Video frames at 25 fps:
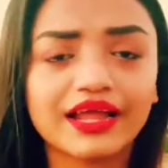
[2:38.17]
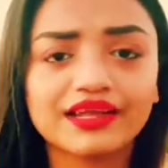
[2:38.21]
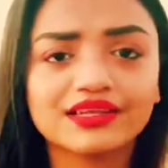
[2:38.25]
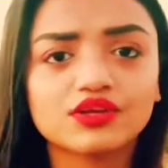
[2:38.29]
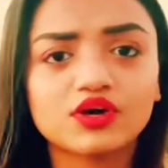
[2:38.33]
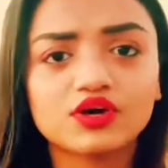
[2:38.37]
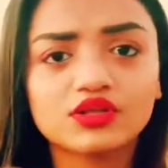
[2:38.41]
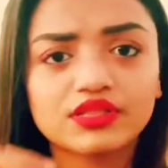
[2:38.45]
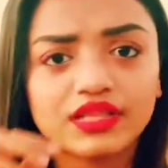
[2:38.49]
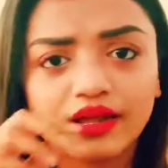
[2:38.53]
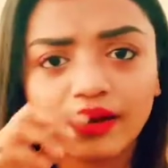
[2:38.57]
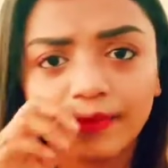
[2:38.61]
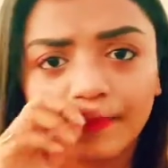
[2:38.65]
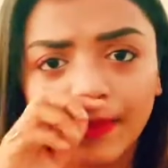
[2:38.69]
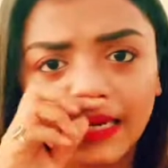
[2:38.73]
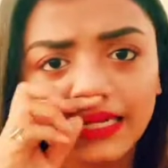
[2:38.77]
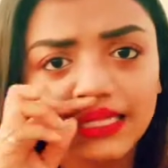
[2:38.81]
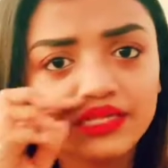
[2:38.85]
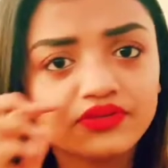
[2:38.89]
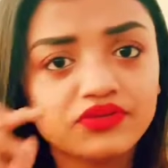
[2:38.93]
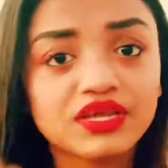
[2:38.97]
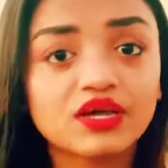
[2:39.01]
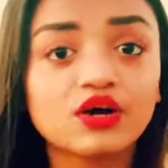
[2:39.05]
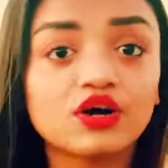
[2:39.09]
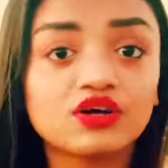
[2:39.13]
Right now there are
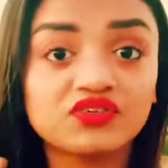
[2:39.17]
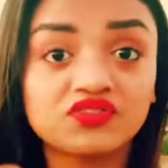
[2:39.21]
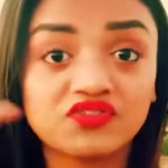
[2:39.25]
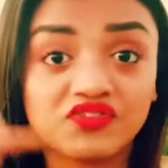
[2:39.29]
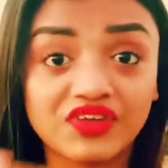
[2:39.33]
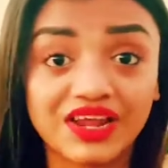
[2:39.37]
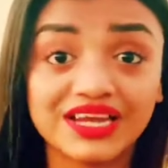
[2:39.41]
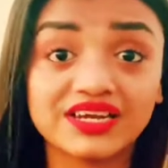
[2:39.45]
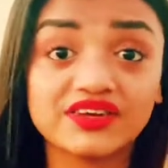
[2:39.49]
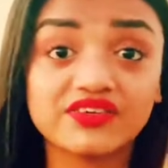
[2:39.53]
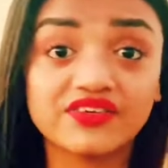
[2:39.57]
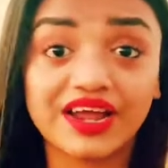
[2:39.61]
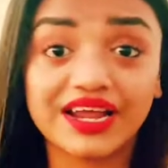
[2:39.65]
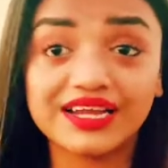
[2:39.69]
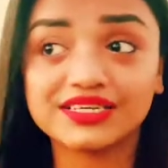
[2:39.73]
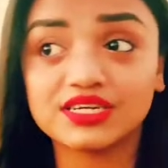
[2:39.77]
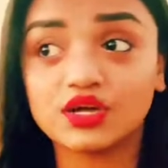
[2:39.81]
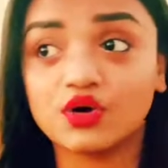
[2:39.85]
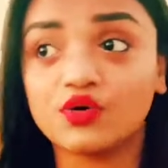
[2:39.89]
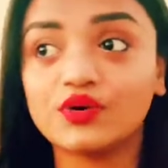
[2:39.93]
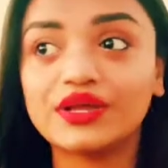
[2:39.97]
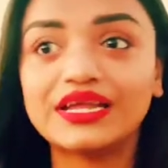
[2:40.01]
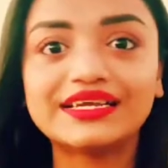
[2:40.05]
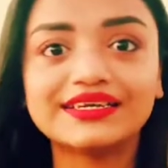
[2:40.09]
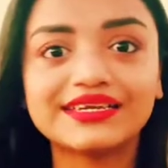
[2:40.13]
many things on trend
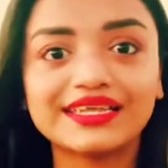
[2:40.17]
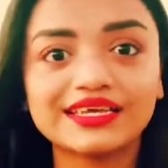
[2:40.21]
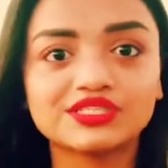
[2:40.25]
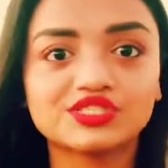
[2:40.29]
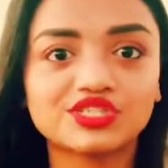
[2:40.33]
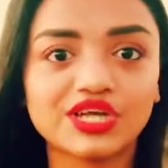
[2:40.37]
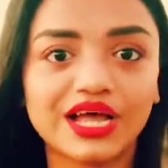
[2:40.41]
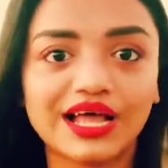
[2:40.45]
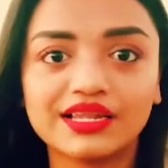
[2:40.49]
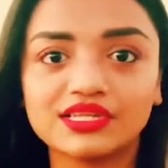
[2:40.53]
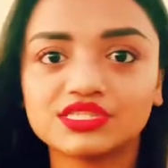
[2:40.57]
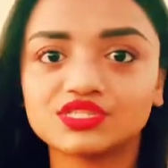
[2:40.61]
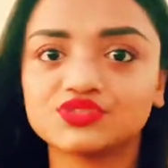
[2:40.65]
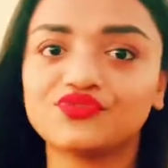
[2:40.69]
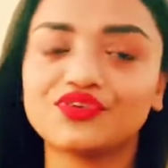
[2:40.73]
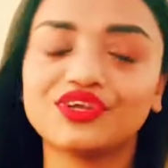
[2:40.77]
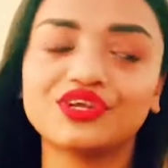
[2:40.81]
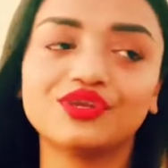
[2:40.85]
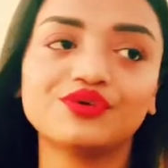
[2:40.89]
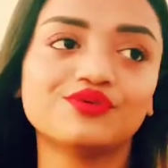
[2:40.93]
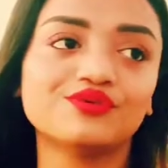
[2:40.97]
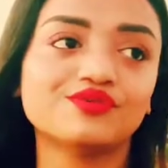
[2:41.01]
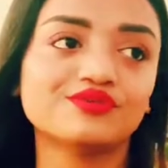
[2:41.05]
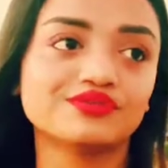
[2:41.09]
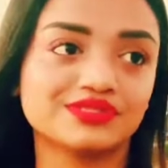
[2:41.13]
right now, eating challenge
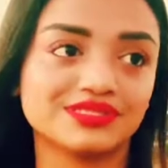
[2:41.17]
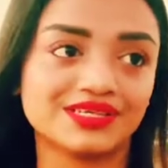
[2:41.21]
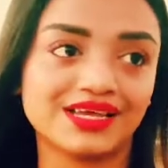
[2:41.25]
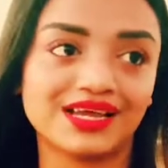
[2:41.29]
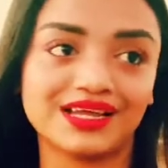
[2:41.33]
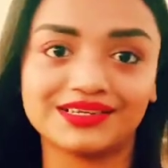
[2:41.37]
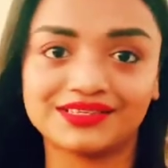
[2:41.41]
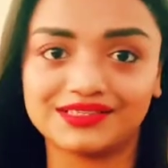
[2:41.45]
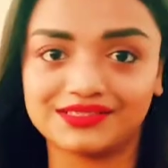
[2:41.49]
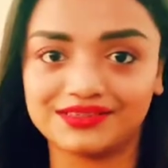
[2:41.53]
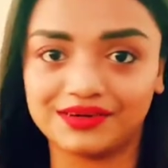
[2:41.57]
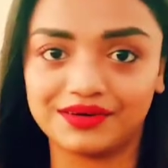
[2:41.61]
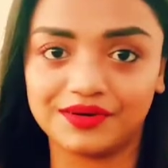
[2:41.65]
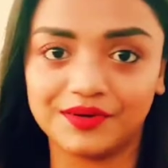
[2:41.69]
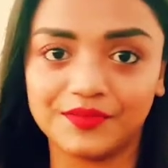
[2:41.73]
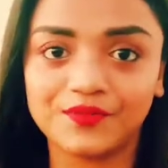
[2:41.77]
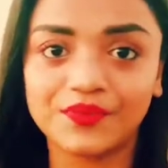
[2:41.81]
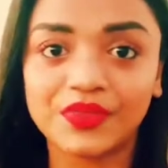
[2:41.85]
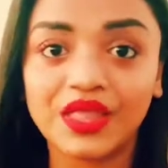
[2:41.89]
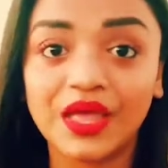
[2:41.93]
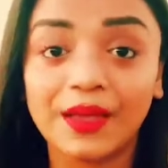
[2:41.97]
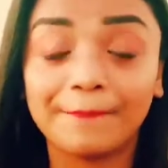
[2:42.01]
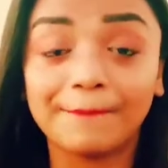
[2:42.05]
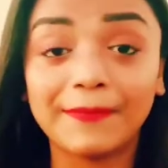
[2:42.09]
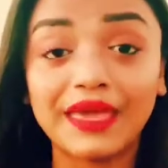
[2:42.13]
videos
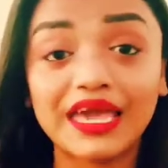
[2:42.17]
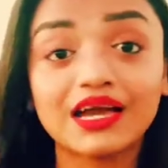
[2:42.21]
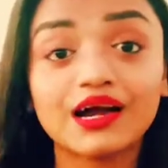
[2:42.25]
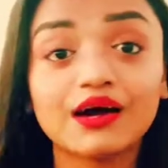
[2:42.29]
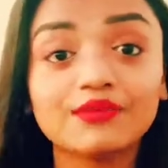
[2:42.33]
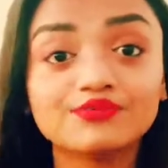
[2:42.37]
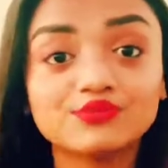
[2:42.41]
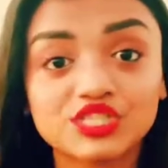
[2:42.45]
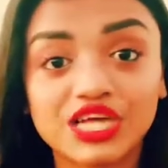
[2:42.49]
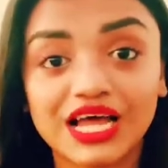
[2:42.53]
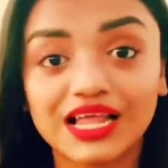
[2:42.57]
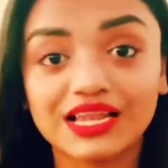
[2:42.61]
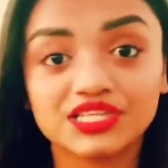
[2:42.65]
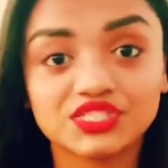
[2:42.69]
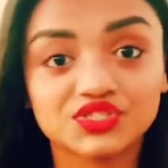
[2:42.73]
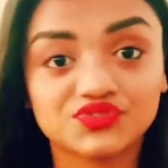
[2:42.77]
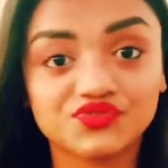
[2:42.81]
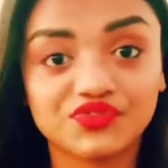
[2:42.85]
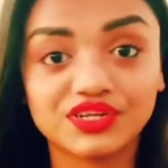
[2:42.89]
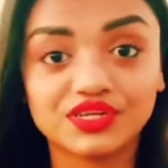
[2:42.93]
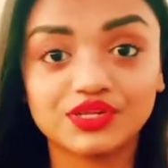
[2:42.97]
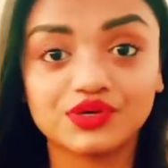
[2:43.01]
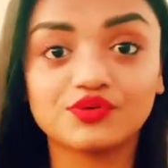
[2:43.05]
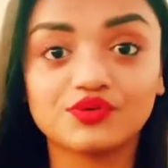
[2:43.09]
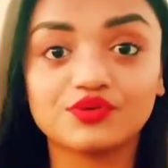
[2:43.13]
and makeup
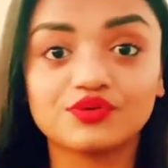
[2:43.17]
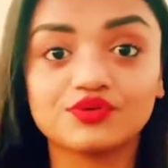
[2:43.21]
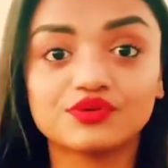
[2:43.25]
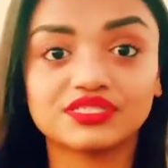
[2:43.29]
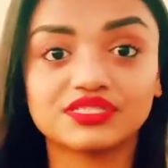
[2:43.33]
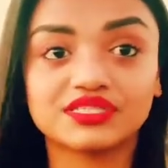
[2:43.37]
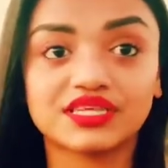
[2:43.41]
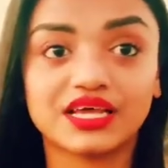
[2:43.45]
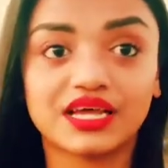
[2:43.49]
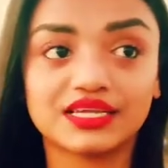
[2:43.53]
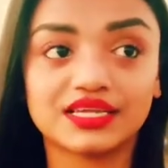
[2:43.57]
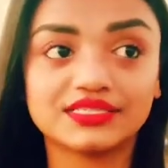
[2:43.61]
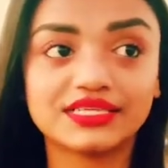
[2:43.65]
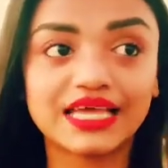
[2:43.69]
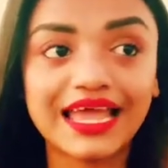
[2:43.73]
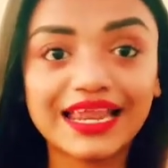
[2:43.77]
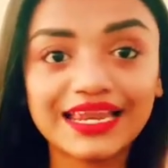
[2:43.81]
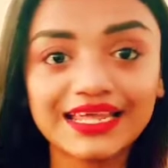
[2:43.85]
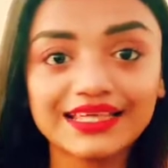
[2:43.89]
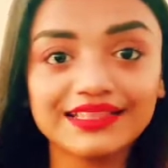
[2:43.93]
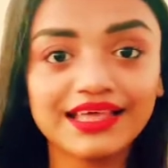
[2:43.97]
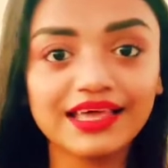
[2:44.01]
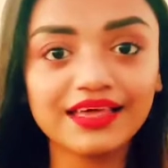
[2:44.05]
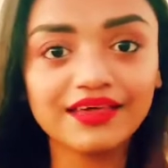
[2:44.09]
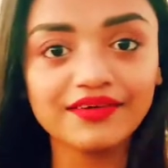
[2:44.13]
challenge videos and
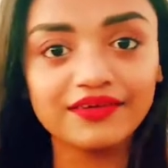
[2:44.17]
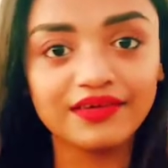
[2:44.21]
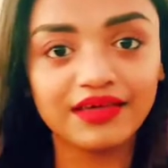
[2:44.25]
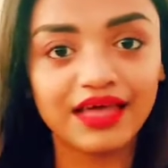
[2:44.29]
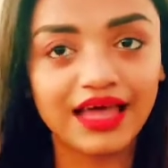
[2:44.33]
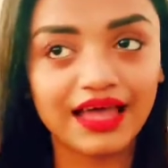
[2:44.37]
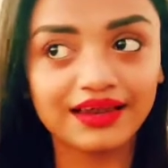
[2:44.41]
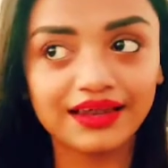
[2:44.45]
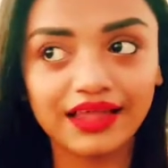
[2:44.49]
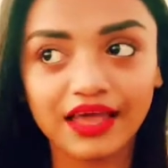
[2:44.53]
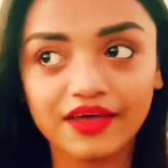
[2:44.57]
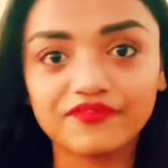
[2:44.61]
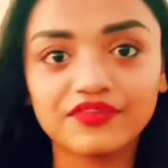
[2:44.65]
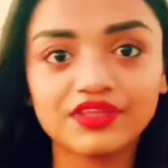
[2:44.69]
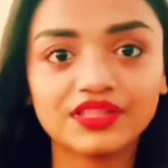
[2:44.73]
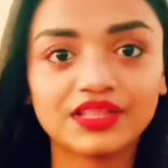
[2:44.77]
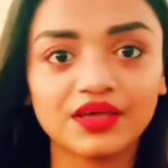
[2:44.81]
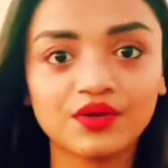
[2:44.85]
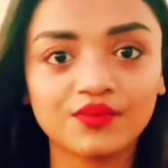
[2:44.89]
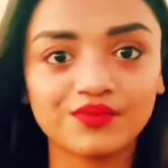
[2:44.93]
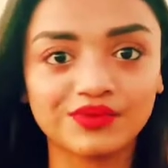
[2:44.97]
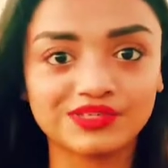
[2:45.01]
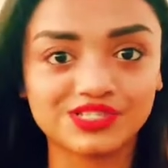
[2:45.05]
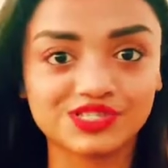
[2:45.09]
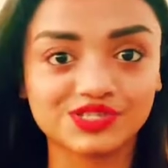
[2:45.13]
anything and
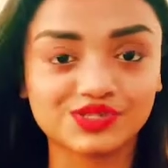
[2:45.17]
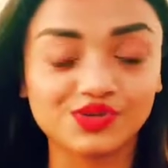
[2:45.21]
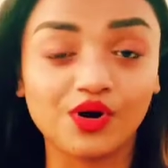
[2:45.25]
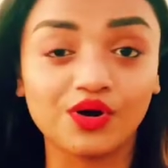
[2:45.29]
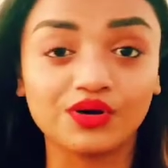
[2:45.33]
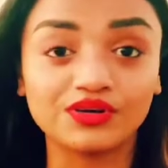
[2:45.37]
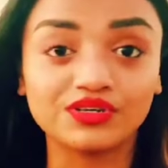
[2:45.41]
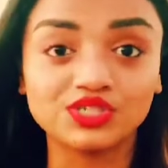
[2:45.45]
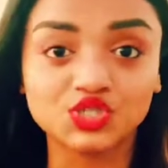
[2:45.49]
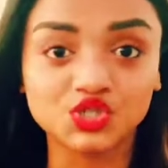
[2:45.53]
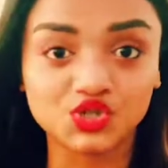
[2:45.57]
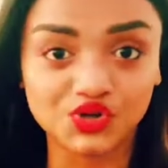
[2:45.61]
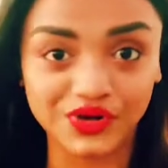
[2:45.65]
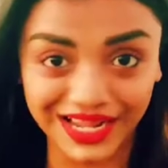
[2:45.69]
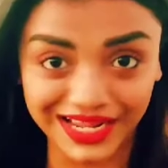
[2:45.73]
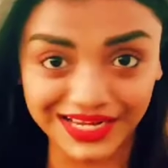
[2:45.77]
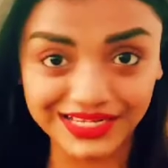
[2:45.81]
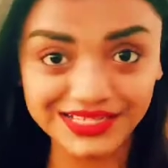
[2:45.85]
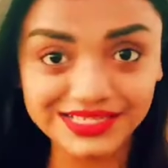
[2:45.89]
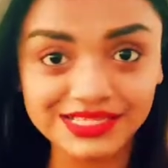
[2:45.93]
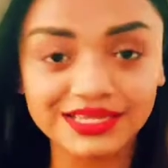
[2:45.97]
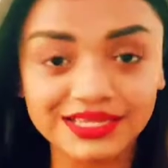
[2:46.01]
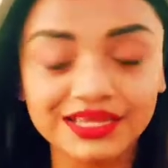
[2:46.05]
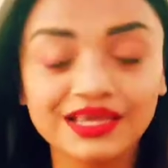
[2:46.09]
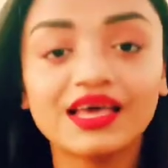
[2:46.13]
everything which is on
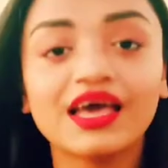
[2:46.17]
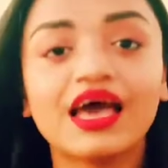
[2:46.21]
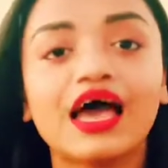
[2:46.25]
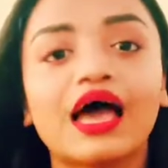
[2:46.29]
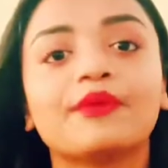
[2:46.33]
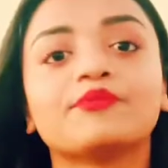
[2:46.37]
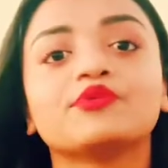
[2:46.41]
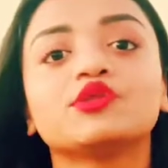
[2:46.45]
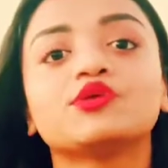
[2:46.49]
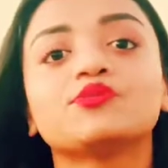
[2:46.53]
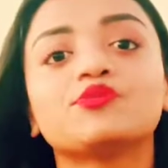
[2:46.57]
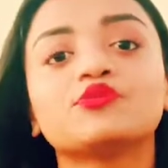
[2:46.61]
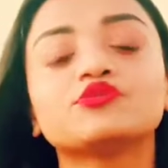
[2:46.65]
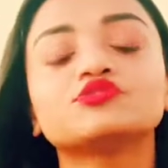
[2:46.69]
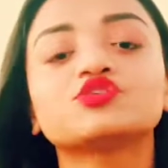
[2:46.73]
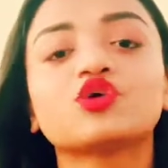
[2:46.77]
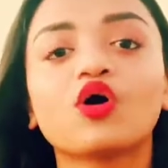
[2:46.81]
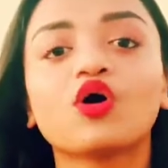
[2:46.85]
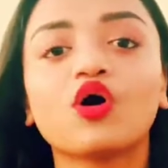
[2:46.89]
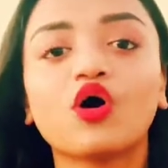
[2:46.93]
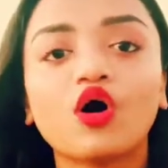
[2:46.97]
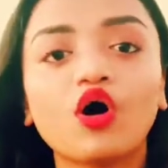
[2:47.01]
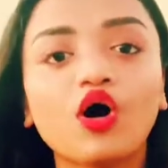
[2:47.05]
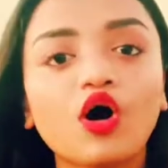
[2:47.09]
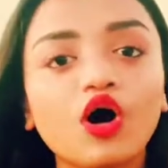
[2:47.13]
trend, I'm going to
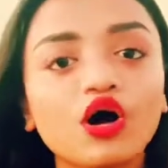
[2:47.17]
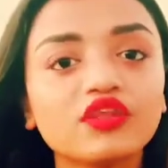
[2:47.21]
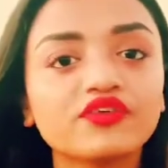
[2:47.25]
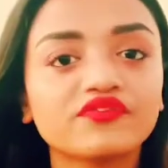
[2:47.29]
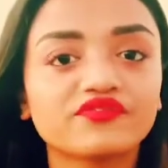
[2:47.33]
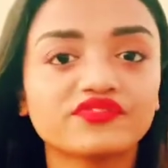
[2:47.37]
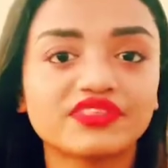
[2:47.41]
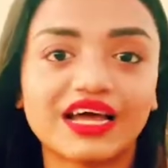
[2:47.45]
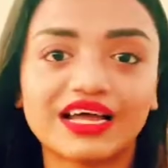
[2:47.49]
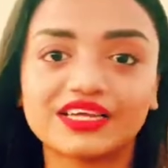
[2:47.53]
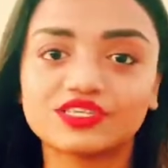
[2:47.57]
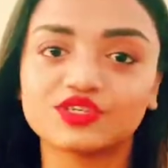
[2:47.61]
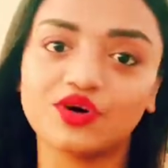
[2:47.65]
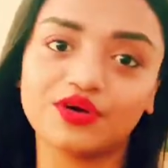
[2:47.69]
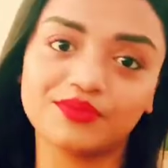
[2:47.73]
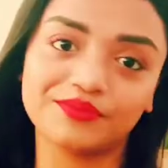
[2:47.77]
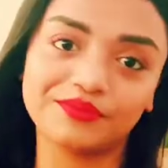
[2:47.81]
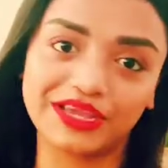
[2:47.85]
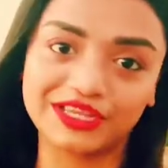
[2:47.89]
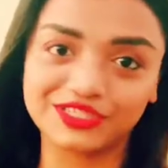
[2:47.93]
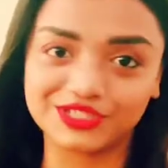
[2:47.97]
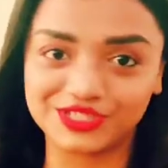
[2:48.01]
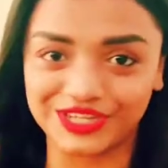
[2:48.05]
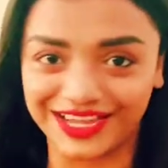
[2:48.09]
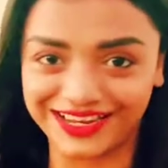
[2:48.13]
put all of that
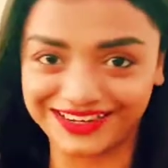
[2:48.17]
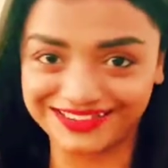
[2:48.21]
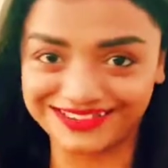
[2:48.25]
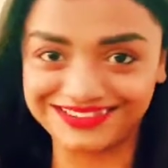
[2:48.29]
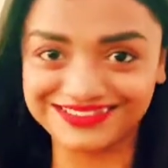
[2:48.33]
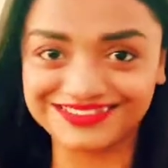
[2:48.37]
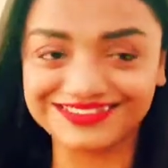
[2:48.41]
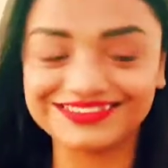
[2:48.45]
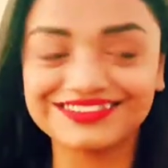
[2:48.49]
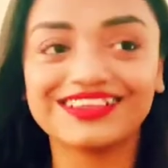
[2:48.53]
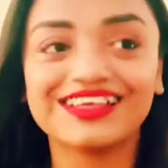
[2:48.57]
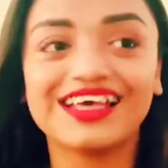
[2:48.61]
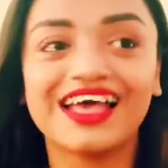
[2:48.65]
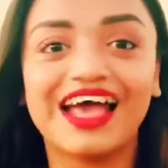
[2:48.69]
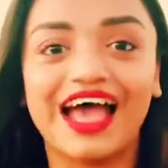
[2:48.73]
on my channel.